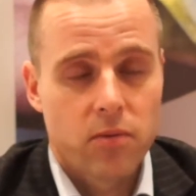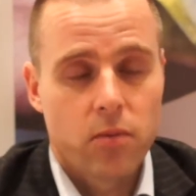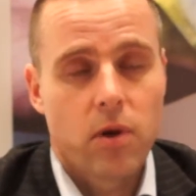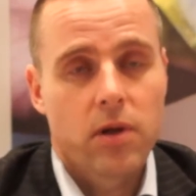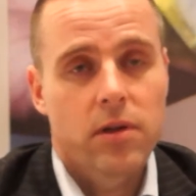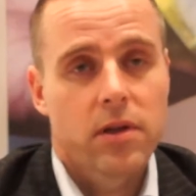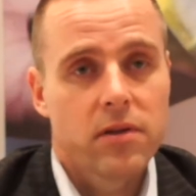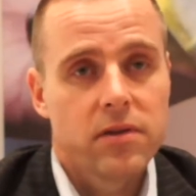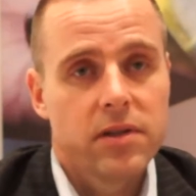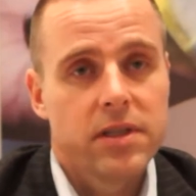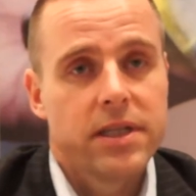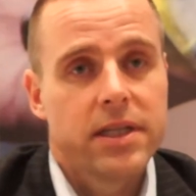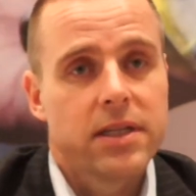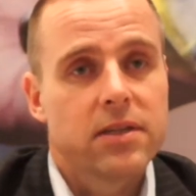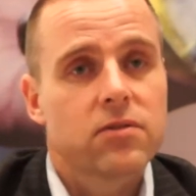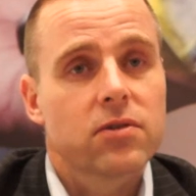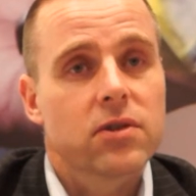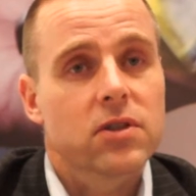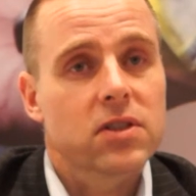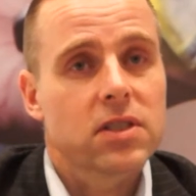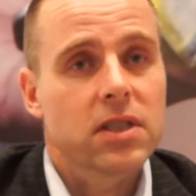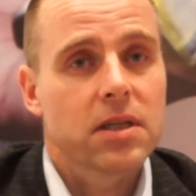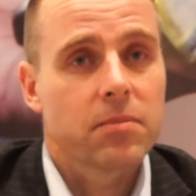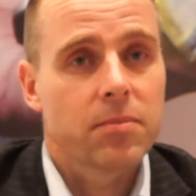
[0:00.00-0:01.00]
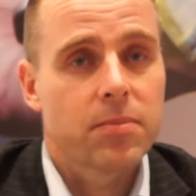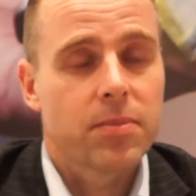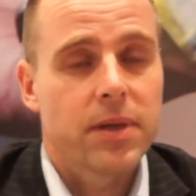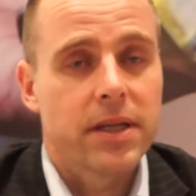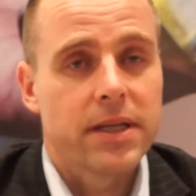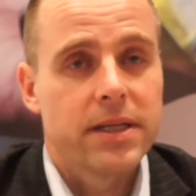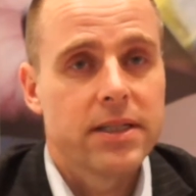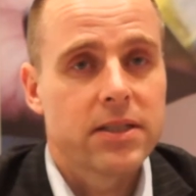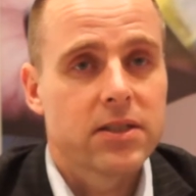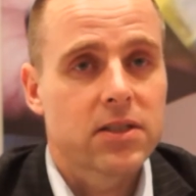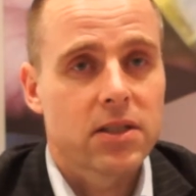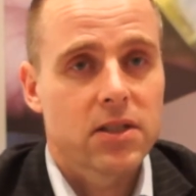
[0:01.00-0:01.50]
What are the interesting
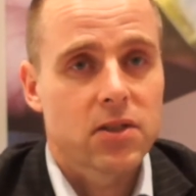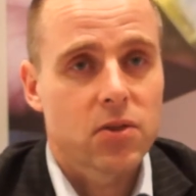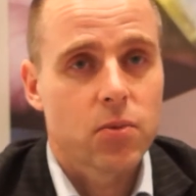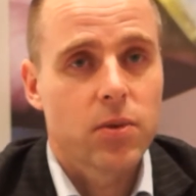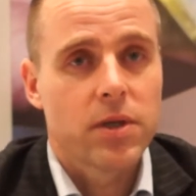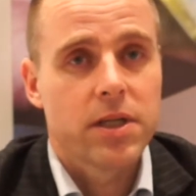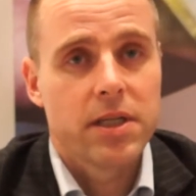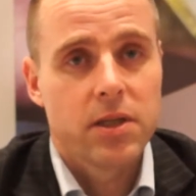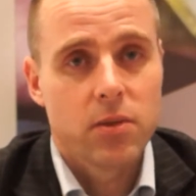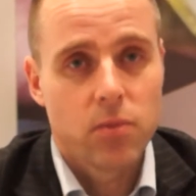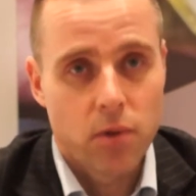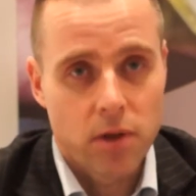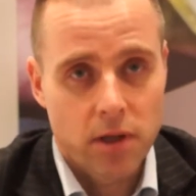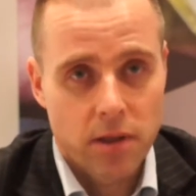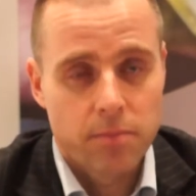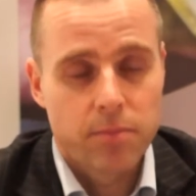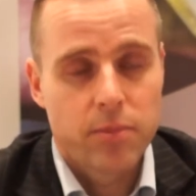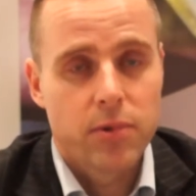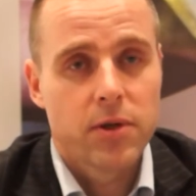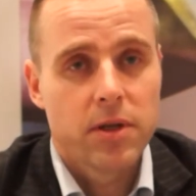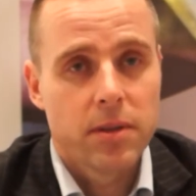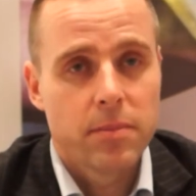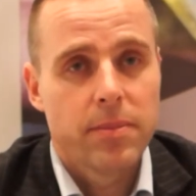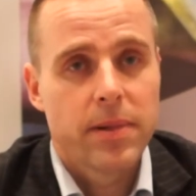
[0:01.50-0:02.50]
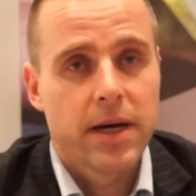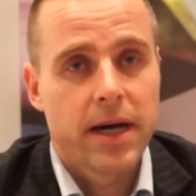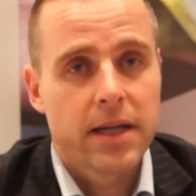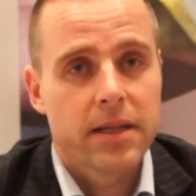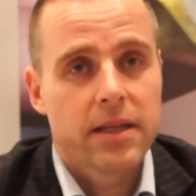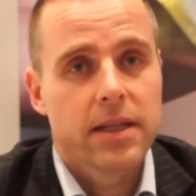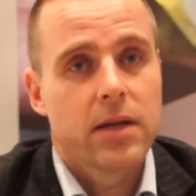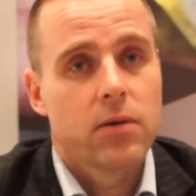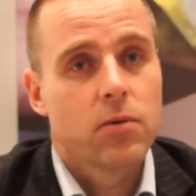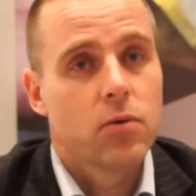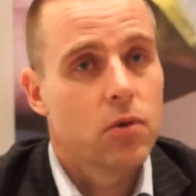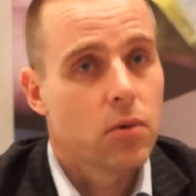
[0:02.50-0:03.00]
places where you want to put a
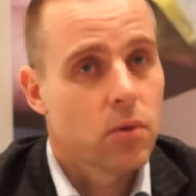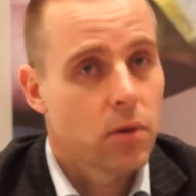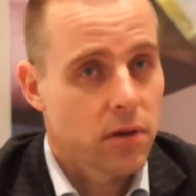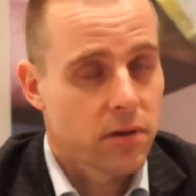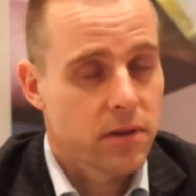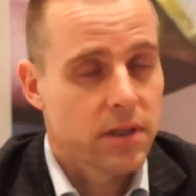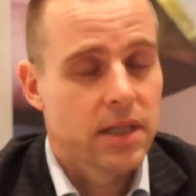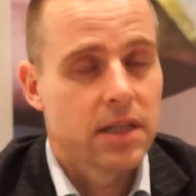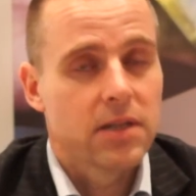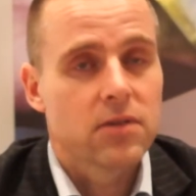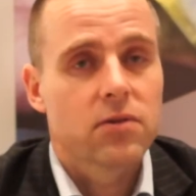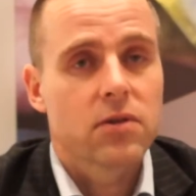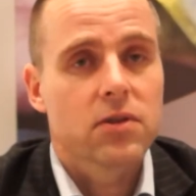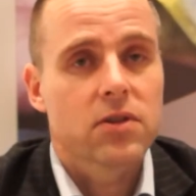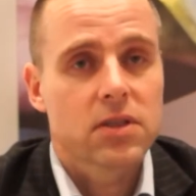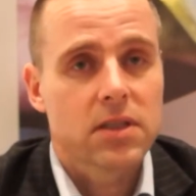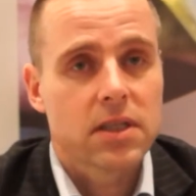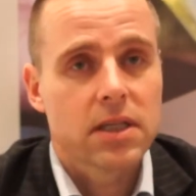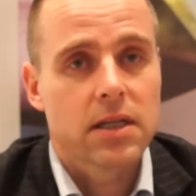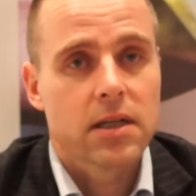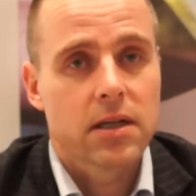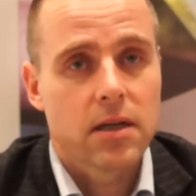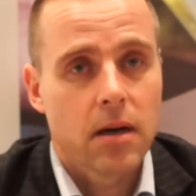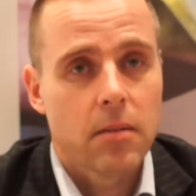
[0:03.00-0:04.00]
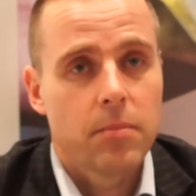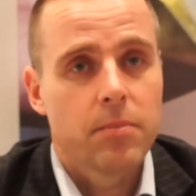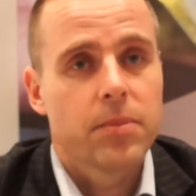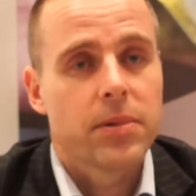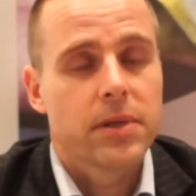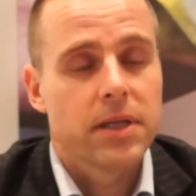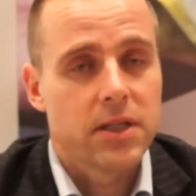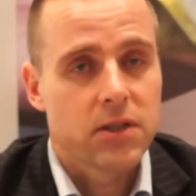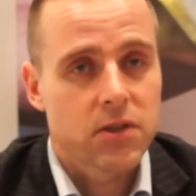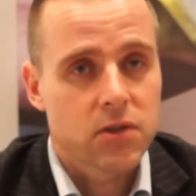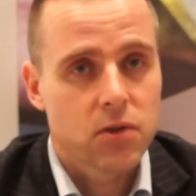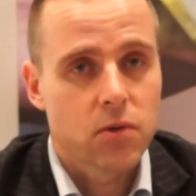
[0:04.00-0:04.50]
bet, and who are the interesting
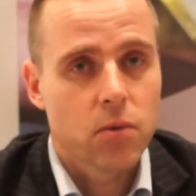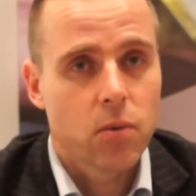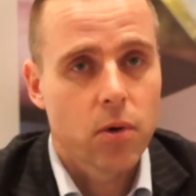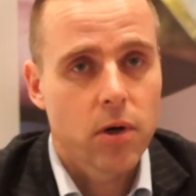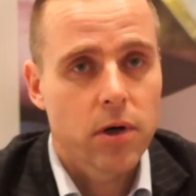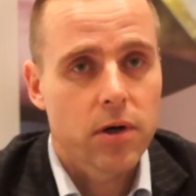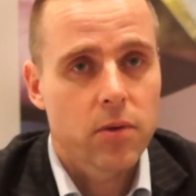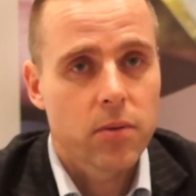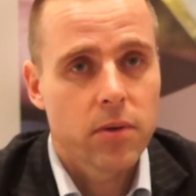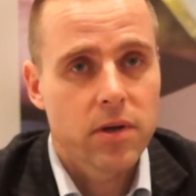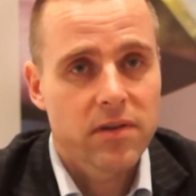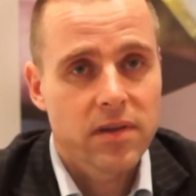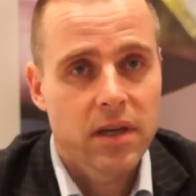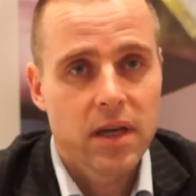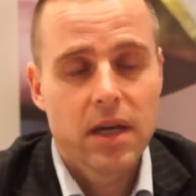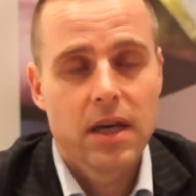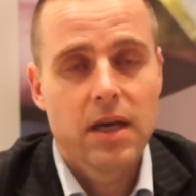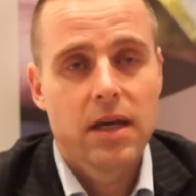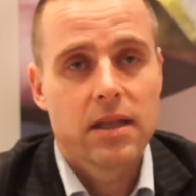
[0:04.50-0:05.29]
companies to work with?